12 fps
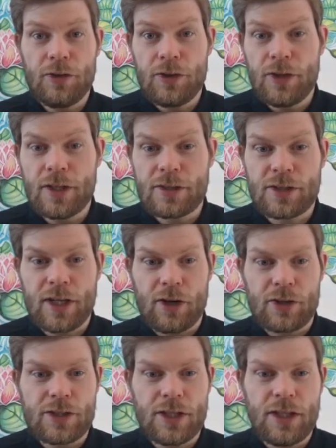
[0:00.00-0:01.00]
This
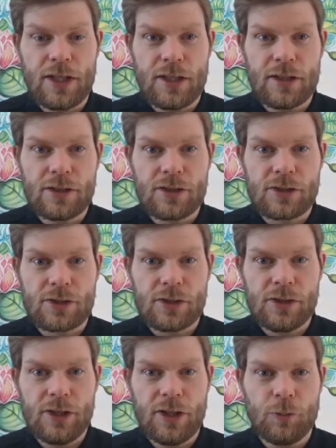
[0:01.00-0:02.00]
guarantees
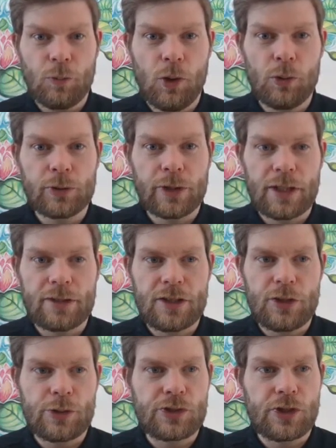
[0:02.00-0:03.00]
it won't let
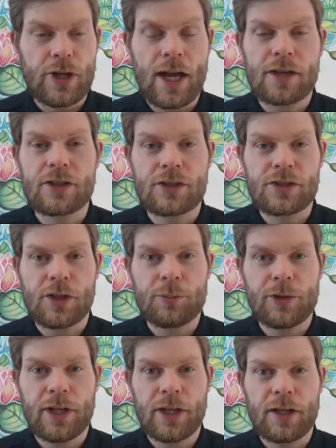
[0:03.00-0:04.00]
the user enter
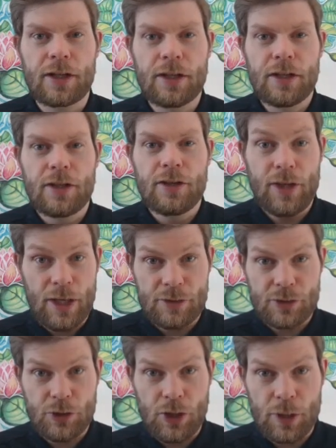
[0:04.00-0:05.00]
something that
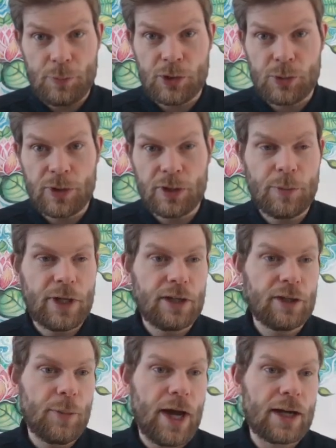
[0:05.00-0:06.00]
is not between the min
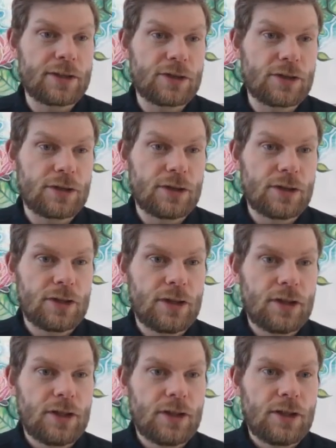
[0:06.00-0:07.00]
and the max,
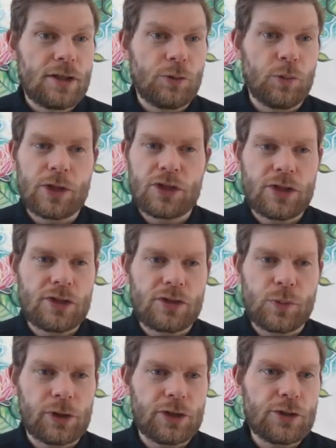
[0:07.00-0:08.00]
which
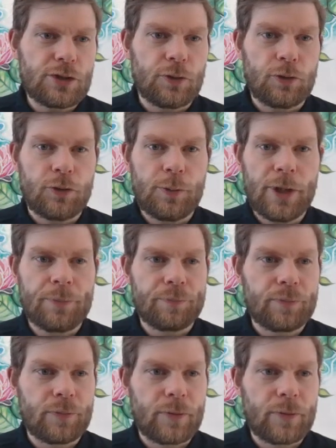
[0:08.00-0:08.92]
is really useful for me.